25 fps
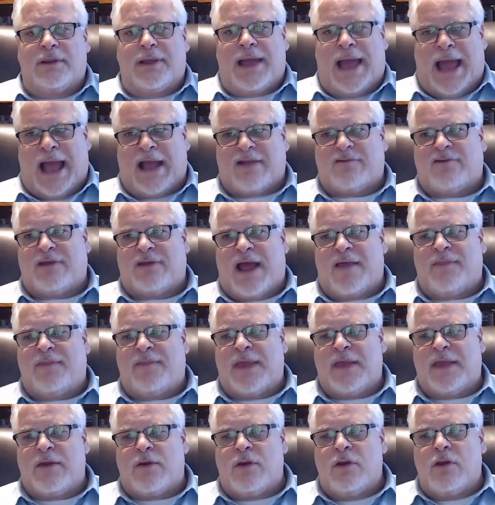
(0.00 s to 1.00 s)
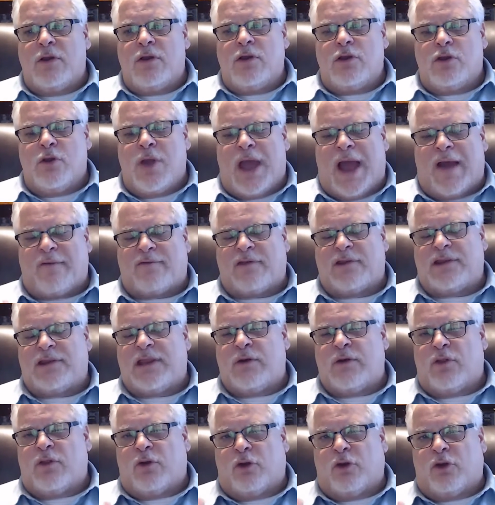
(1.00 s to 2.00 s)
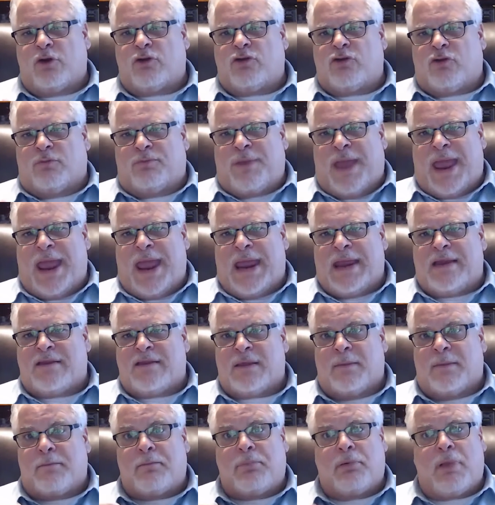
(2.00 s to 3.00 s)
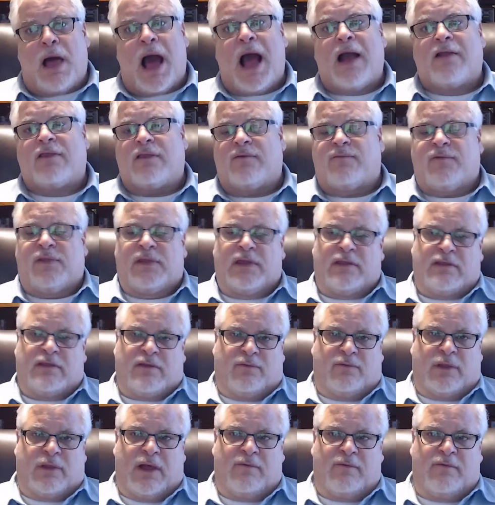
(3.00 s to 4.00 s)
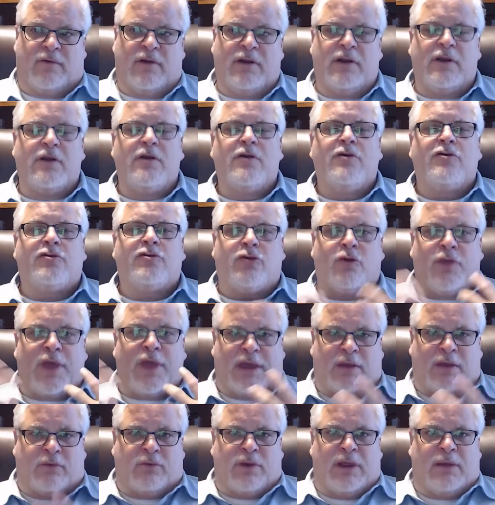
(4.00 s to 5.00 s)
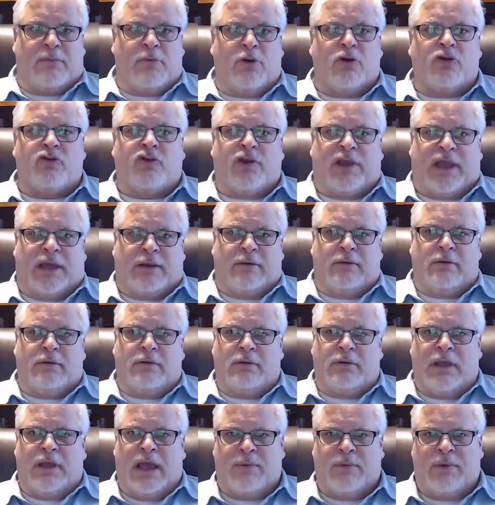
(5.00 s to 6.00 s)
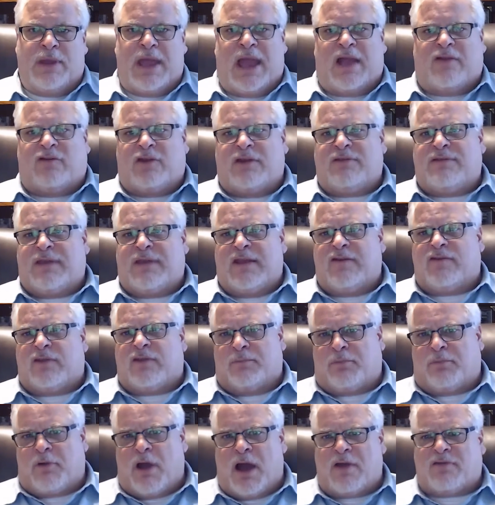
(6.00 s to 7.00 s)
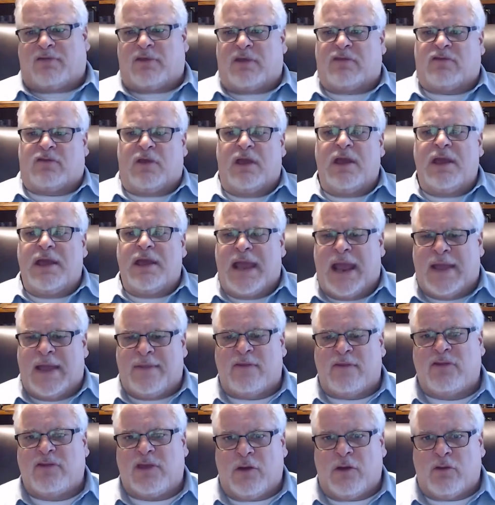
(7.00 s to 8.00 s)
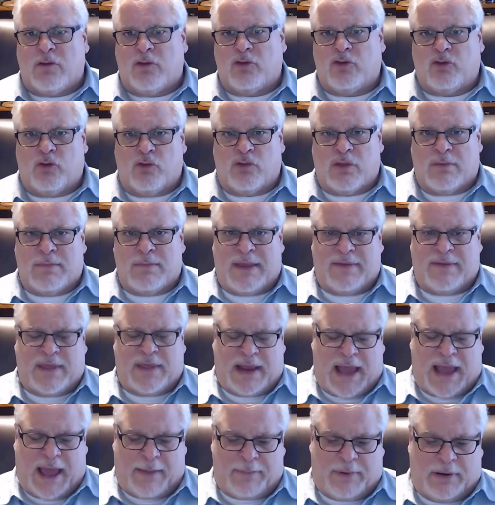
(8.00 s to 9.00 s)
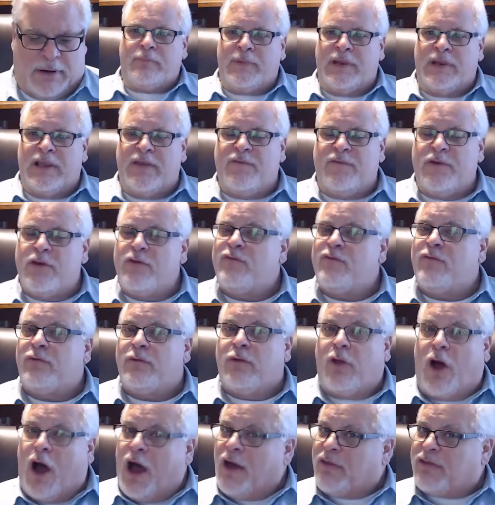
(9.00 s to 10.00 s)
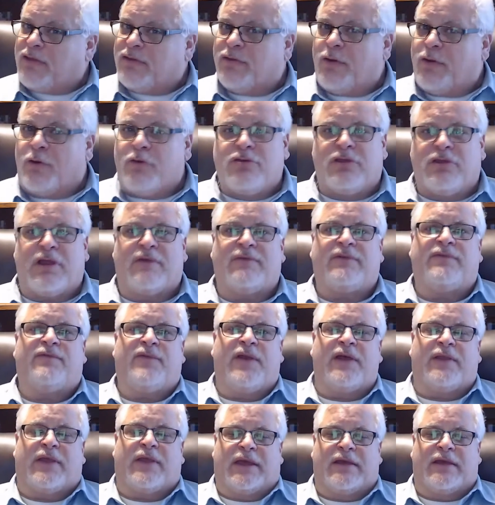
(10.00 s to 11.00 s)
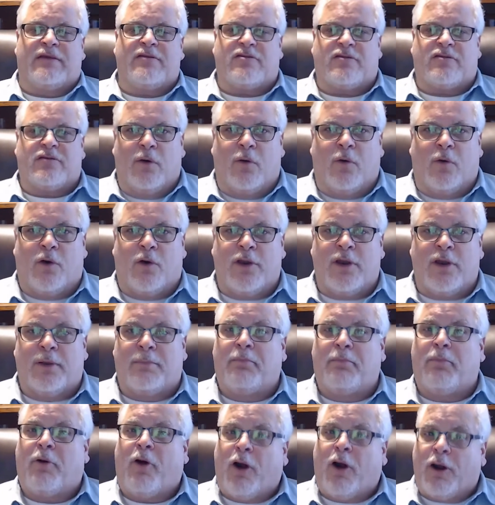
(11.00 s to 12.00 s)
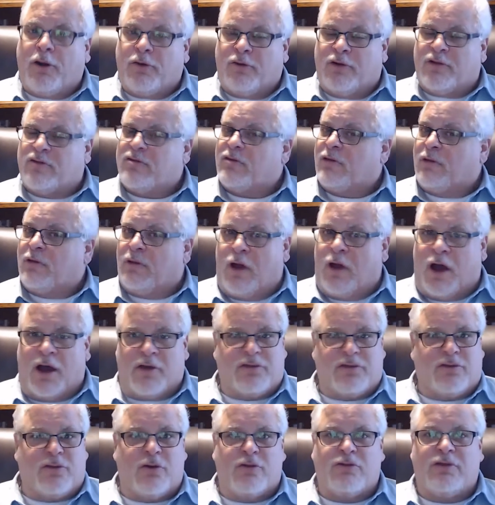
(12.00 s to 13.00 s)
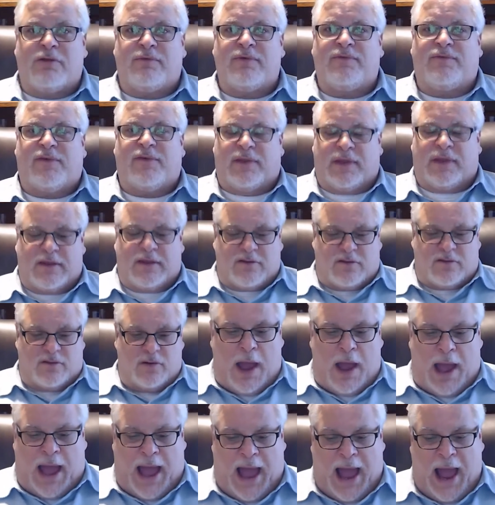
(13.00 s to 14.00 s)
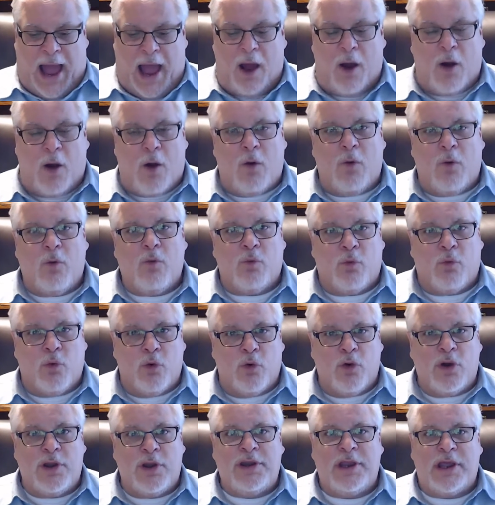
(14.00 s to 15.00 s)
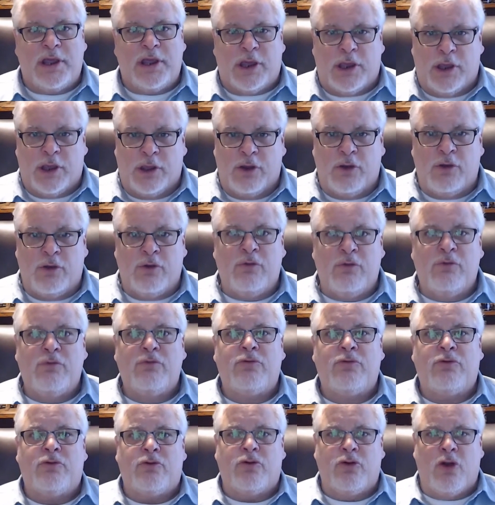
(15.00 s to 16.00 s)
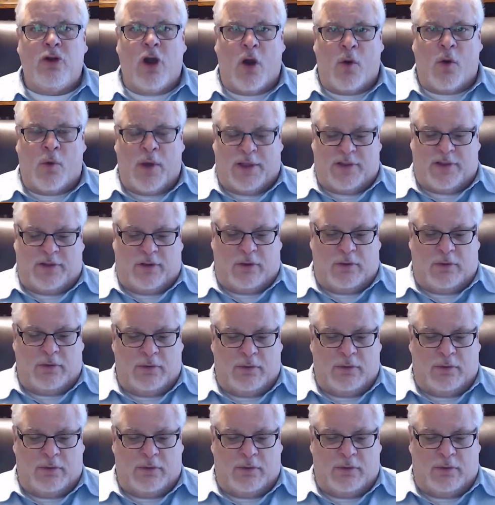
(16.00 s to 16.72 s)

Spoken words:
Actually, I think you have to deal with hurts or pains that block the feelings of love so they can reemerge again. And we actually teach the process and the skills and tools that make that happen. If you've lost those love and feelings, or your partner has lost those love and feelings, how would you know it?